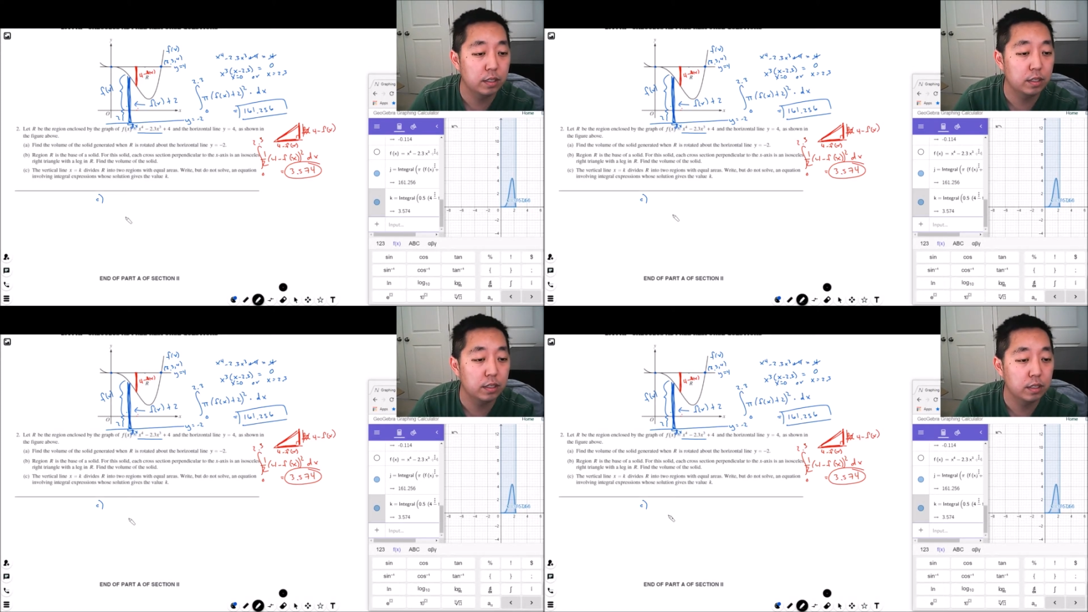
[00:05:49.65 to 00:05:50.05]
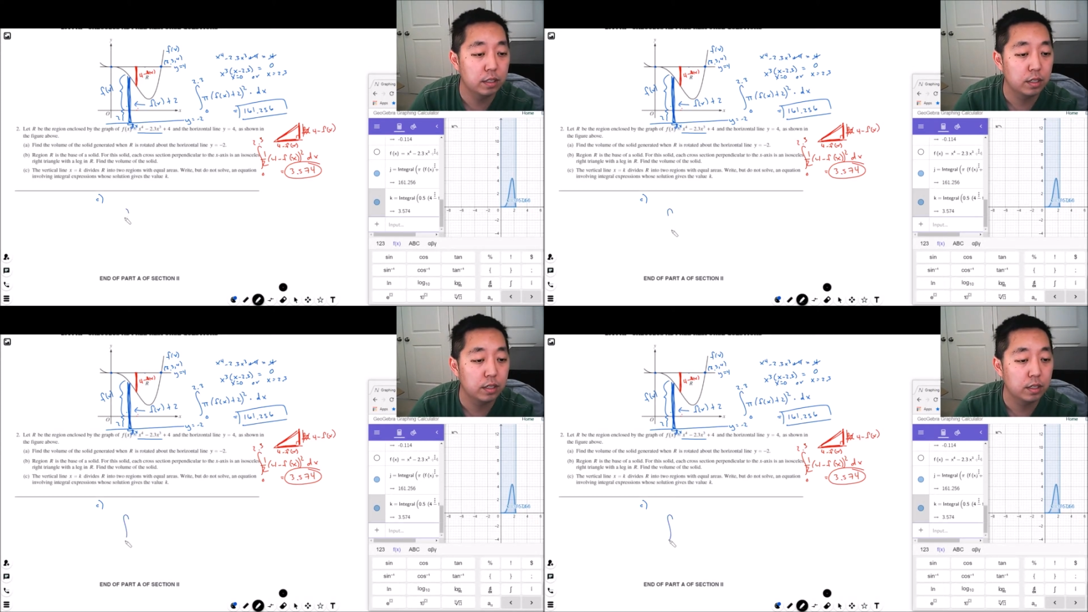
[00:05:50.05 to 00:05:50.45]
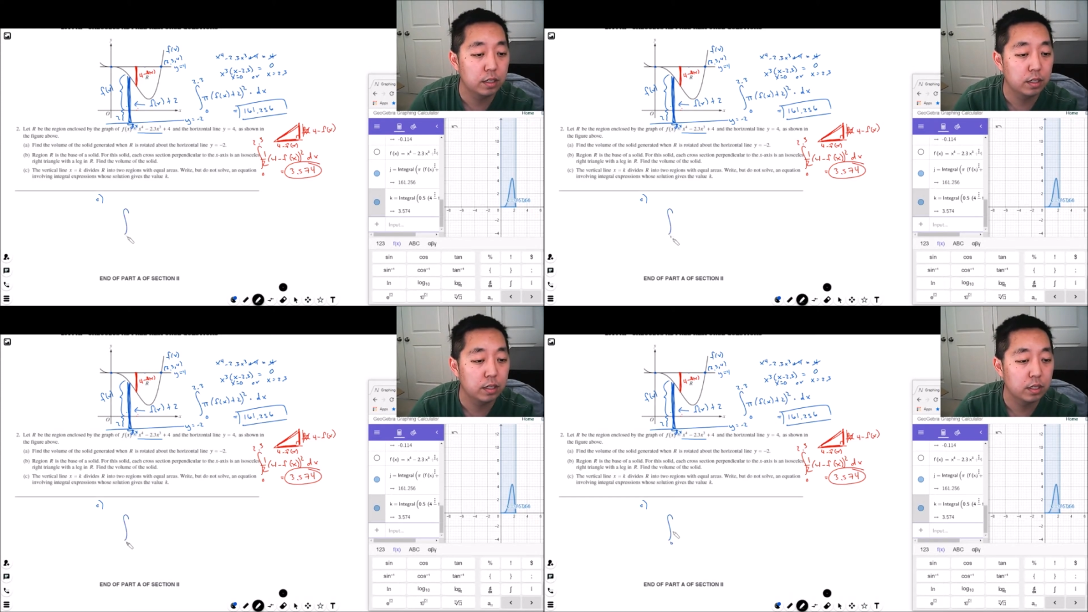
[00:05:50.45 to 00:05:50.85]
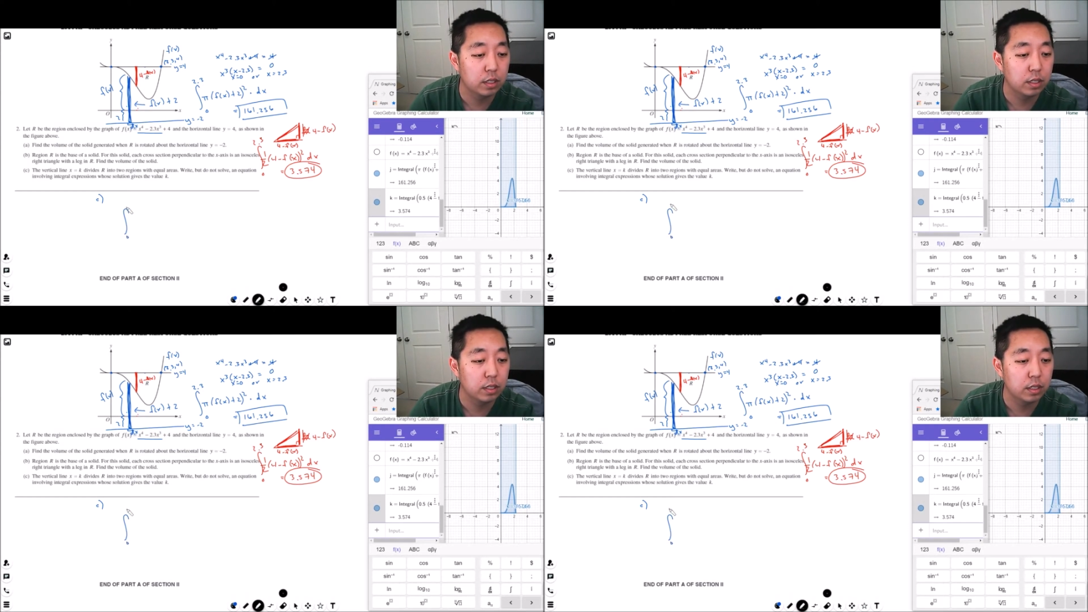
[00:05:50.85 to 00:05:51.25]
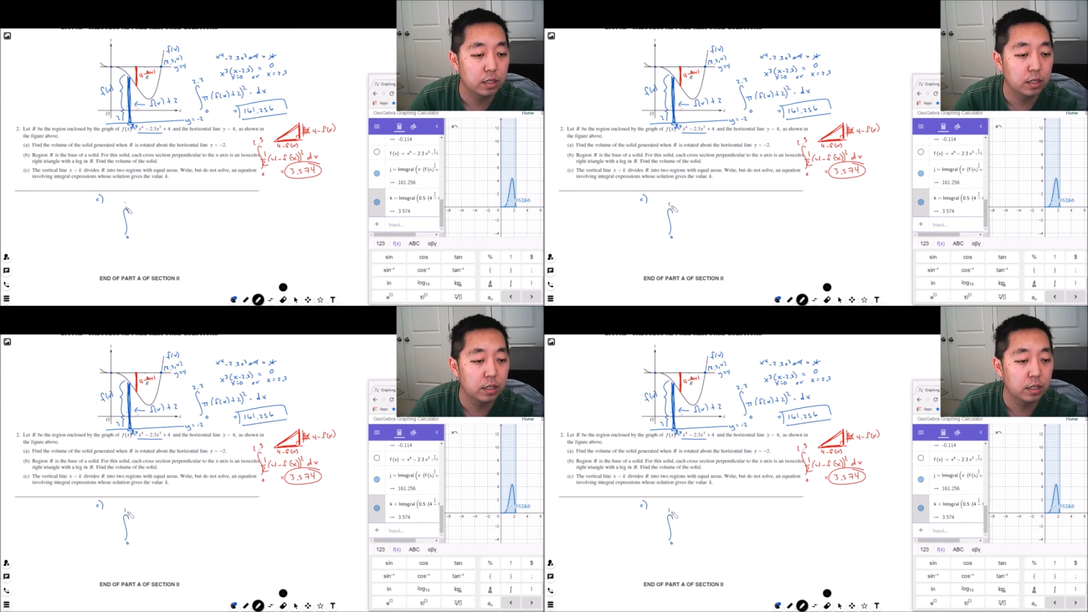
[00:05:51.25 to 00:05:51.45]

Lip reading: [no speech]